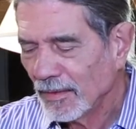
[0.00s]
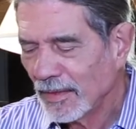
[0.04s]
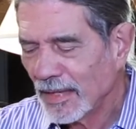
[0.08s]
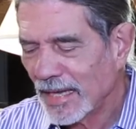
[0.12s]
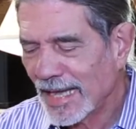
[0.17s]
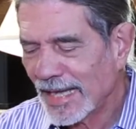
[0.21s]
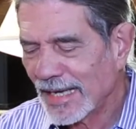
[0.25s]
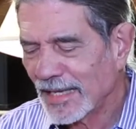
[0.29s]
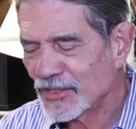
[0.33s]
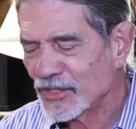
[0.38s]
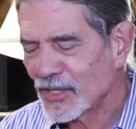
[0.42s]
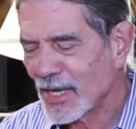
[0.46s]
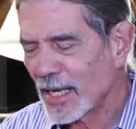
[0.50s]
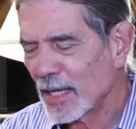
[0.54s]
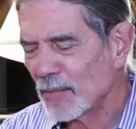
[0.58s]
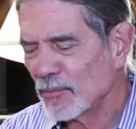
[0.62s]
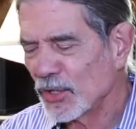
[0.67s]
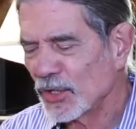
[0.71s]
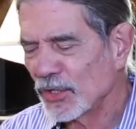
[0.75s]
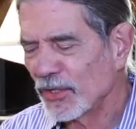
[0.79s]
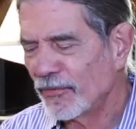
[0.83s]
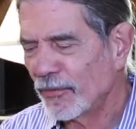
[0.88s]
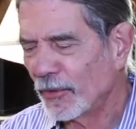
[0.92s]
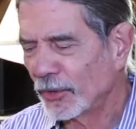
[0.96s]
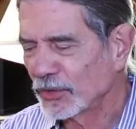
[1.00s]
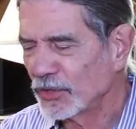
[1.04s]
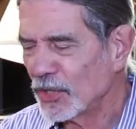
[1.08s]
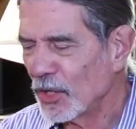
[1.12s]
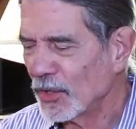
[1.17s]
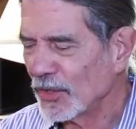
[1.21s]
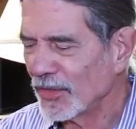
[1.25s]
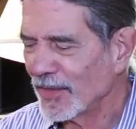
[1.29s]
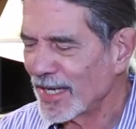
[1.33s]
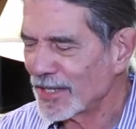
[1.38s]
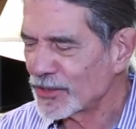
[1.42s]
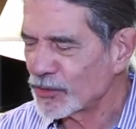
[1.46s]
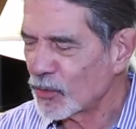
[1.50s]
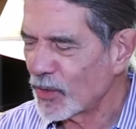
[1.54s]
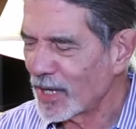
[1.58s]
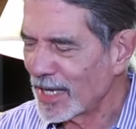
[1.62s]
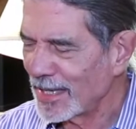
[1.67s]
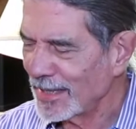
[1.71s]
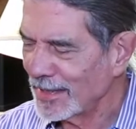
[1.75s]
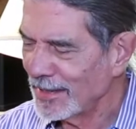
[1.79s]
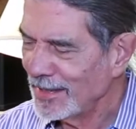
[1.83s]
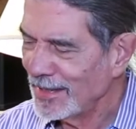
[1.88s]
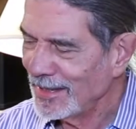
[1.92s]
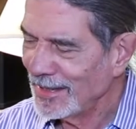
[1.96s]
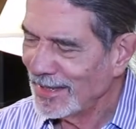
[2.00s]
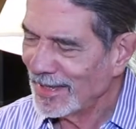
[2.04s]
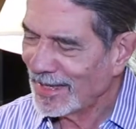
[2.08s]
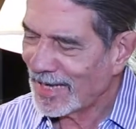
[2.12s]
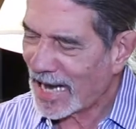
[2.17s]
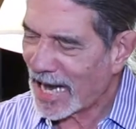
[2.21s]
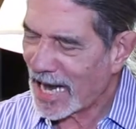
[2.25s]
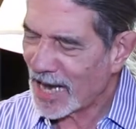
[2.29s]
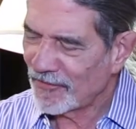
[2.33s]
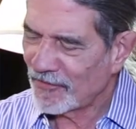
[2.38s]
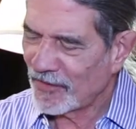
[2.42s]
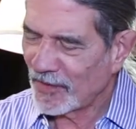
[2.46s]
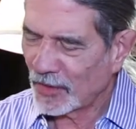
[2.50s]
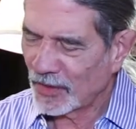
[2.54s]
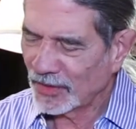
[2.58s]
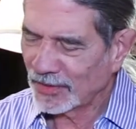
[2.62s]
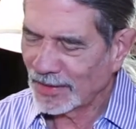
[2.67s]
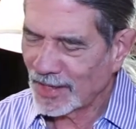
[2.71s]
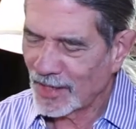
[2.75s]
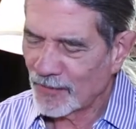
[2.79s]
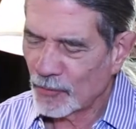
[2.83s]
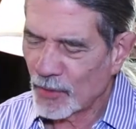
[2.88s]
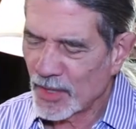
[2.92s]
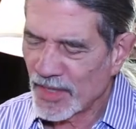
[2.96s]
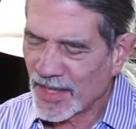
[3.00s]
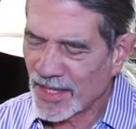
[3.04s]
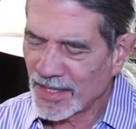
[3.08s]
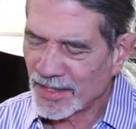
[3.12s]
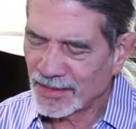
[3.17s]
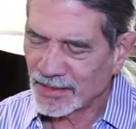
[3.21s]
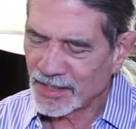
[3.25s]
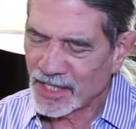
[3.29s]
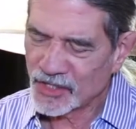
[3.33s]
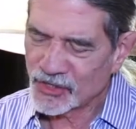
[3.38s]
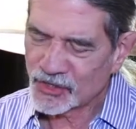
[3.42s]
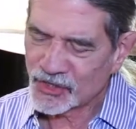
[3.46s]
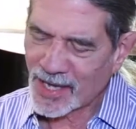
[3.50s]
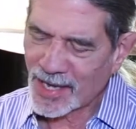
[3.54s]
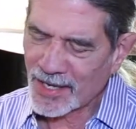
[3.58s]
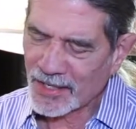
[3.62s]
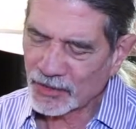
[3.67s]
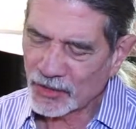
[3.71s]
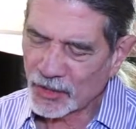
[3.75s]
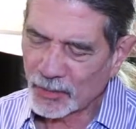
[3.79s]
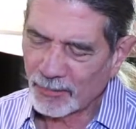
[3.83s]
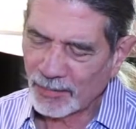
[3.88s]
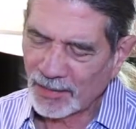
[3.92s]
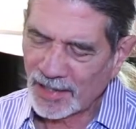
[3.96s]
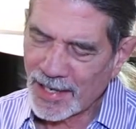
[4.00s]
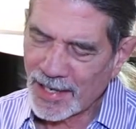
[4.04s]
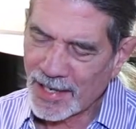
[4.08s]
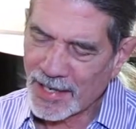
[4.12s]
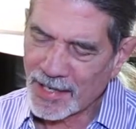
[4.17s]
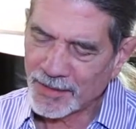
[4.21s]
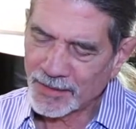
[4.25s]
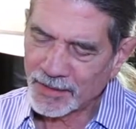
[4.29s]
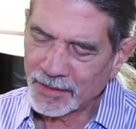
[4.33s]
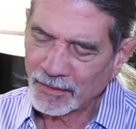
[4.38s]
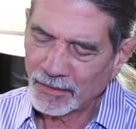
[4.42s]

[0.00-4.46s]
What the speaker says: And it's got a beautiful tone. That's why I fell in love with it and decided to play it.